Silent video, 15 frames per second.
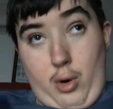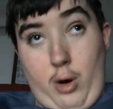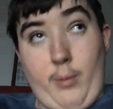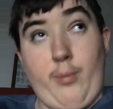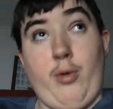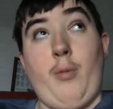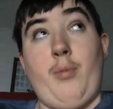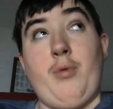
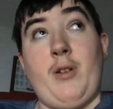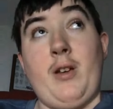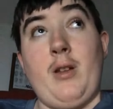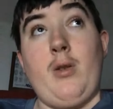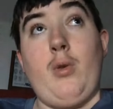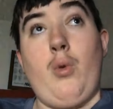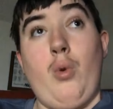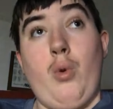inappropriate
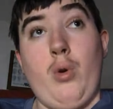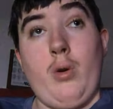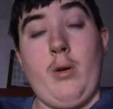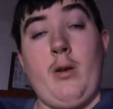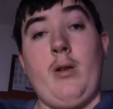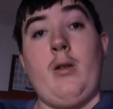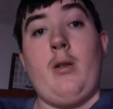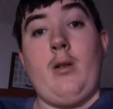or
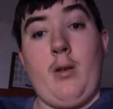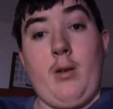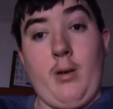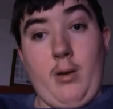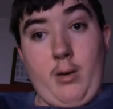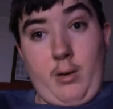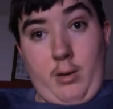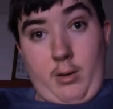
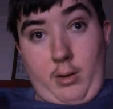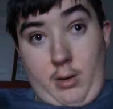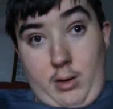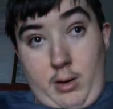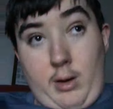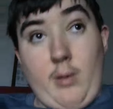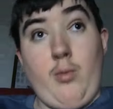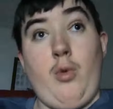
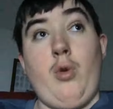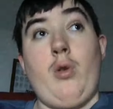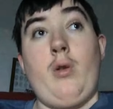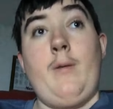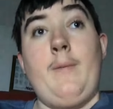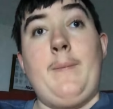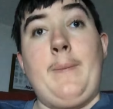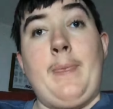
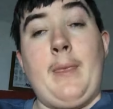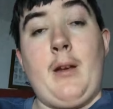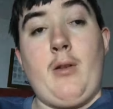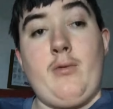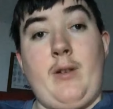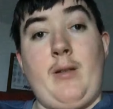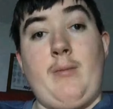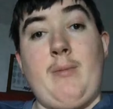immoral,
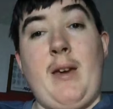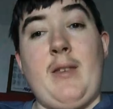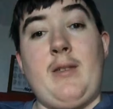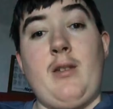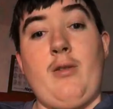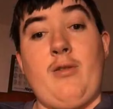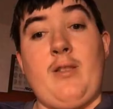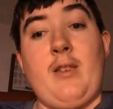read
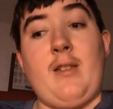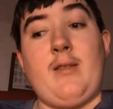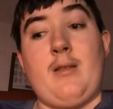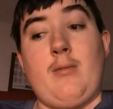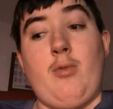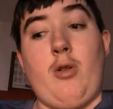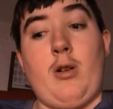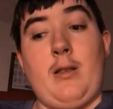Matthew 6
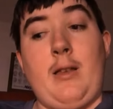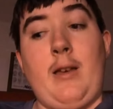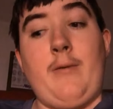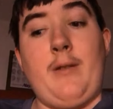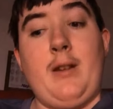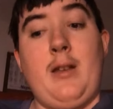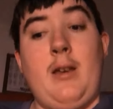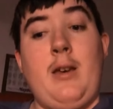and Mark
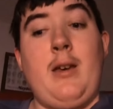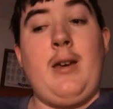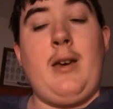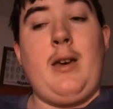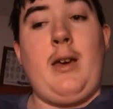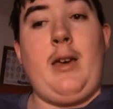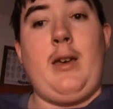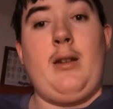11
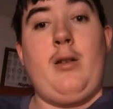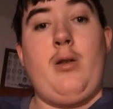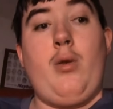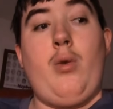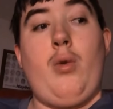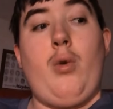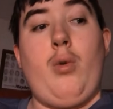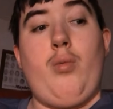and
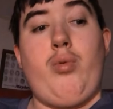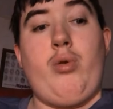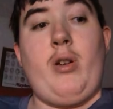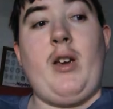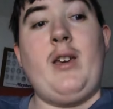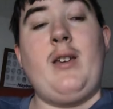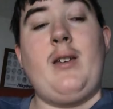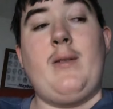
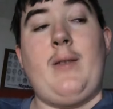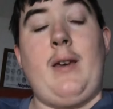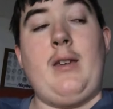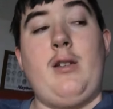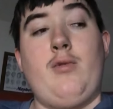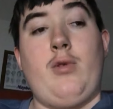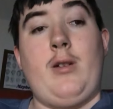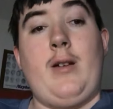pray that
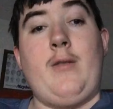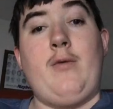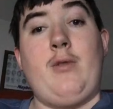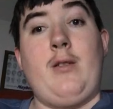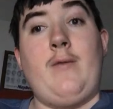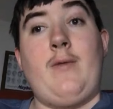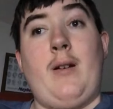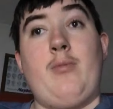you will never
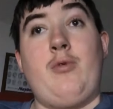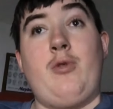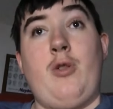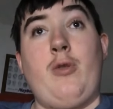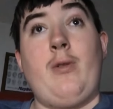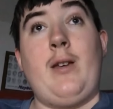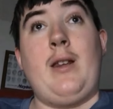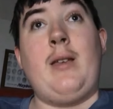live up
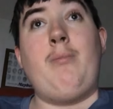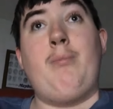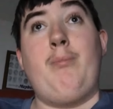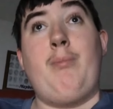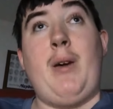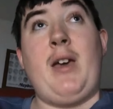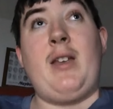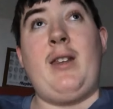to any
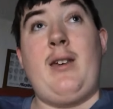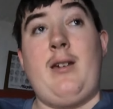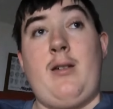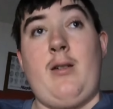bad